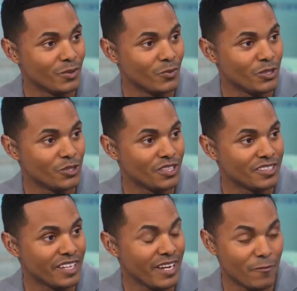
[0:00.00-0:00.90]
which
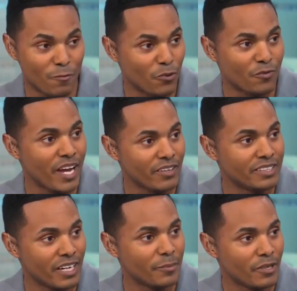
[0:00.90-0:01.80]
is a profound
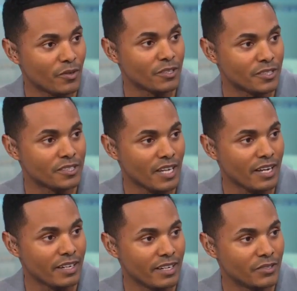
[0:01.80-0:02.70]
indictment of our
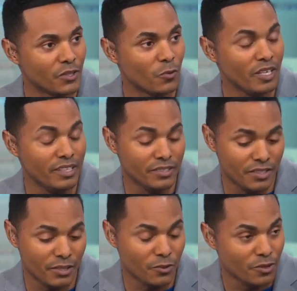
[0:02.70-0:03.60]
society. And so we need
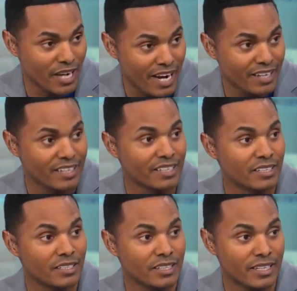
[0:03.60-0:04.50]
to create
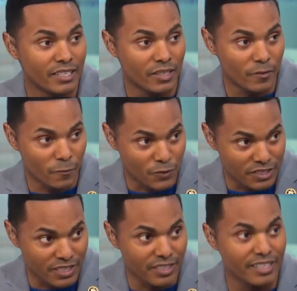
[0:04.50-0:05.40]

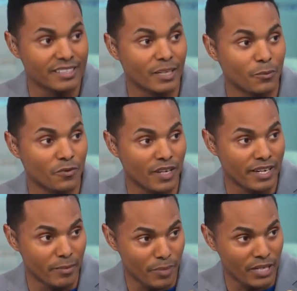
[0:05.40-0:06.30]
facilities that
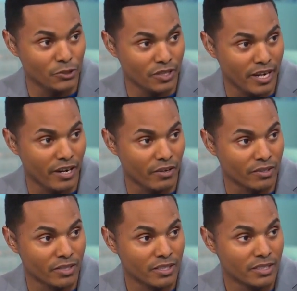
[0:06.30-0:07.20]
provide inpatient care
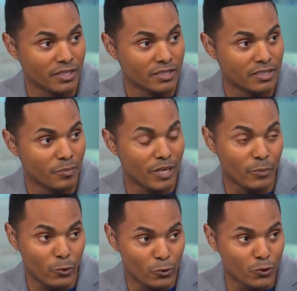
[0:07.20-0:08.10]
to
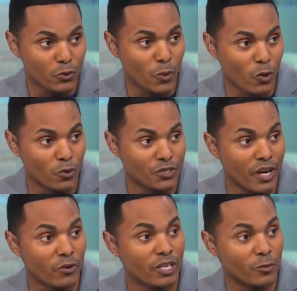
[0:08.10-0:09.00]
people who do pose
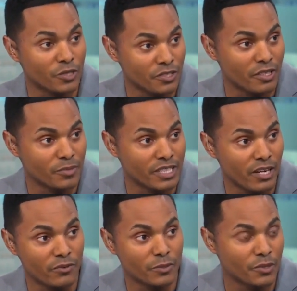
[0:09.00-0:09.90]
not only a risk to
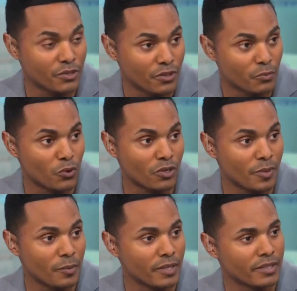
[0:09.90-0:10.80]
themselves, but to the broader
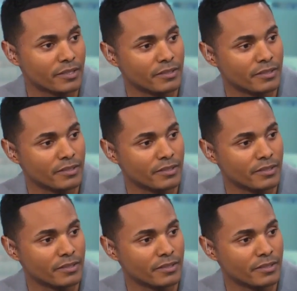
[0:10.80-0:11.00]
public.